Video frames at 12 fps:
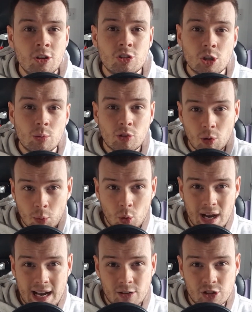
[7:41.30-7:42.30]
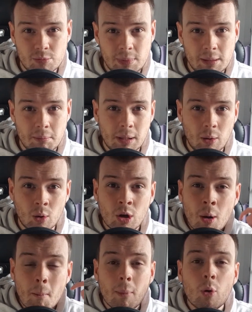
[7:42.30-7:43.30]
So we've got more houses being built,
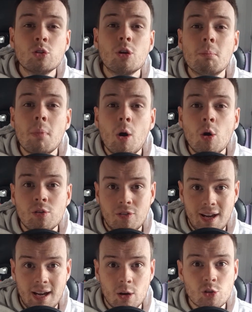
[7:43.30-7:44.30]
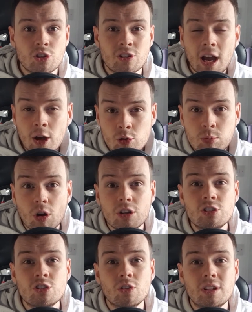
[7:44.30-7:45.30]
more demand for houses, house
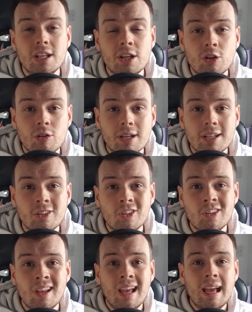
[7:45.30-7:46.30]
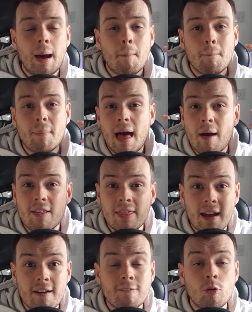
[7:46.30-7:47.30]
prices on the increase, and that
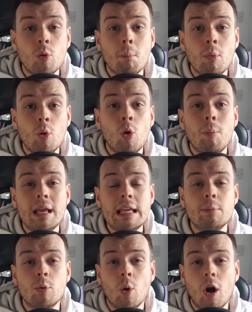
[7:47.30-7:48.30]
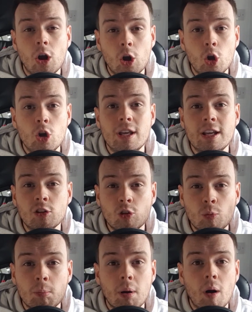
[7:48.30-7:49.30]
therefore more people are looking
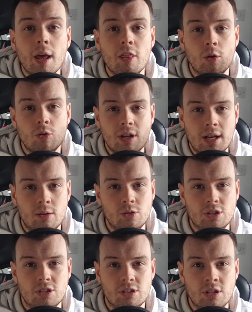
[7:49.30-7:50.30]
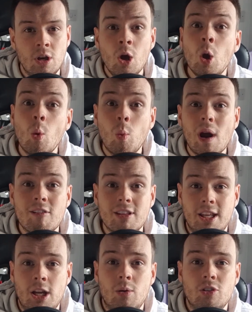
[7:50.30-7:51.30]
to buy those houses. Where are
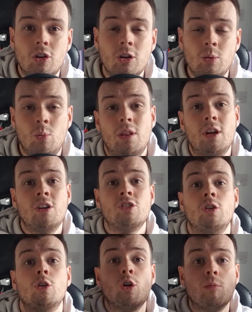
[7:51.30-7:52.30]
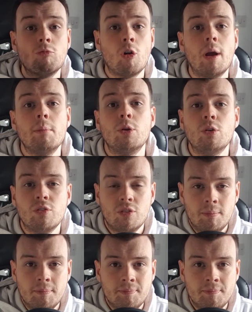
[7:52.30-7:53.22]
they going to look? Well, they're going to look on Rightmove.